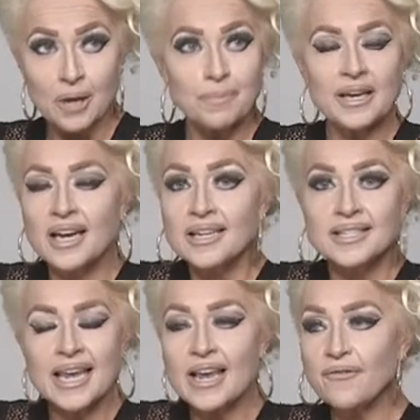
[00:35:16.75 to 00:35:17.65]
Because
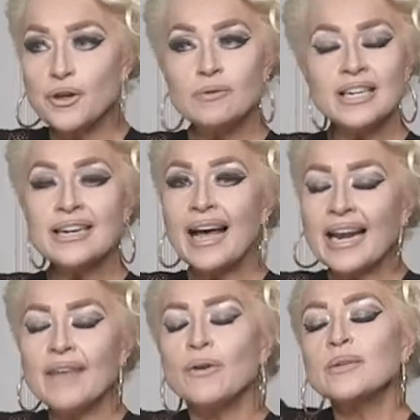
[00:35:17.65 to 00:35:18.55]
if you did not,
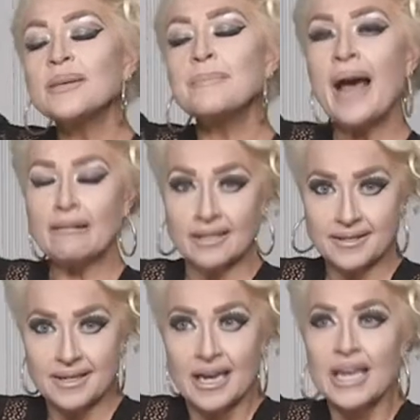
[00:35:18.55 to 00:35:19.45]
if it was imbalanced,
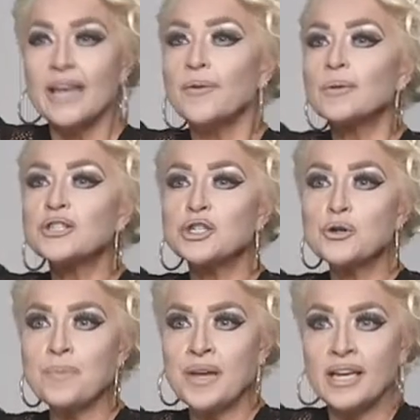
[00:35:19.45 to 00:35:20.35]
if it was too
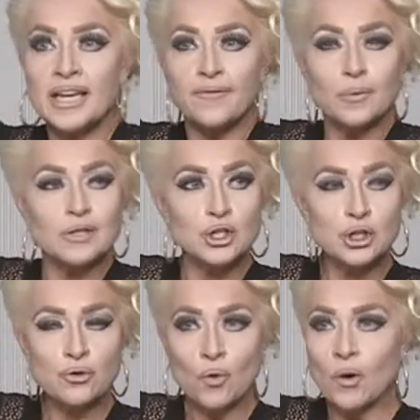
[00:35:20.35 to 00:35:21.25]
pink, if it was
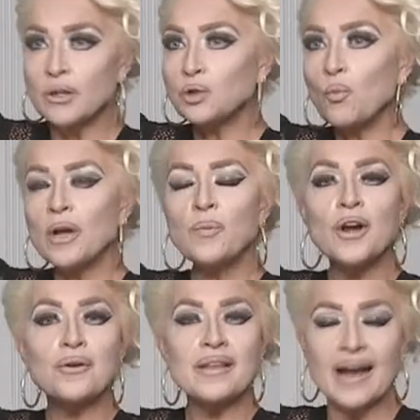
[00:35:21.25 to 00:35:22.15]
too orange, one way
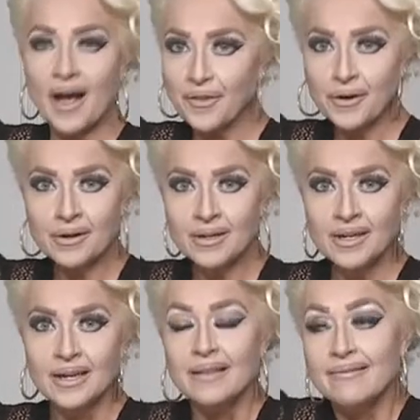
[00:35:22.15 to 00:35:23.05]
or the other,
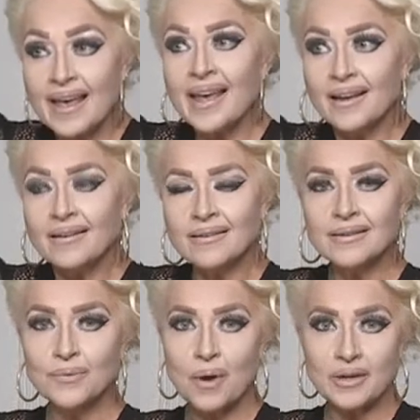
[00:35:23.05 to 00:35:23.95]
then
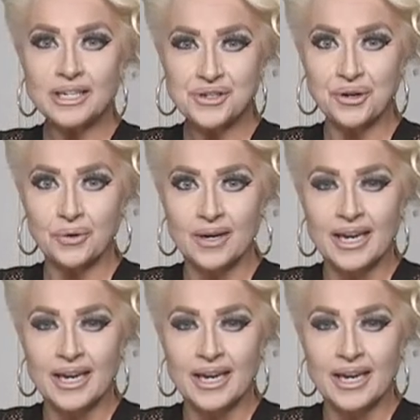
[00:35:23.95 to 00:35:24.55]
what would it do?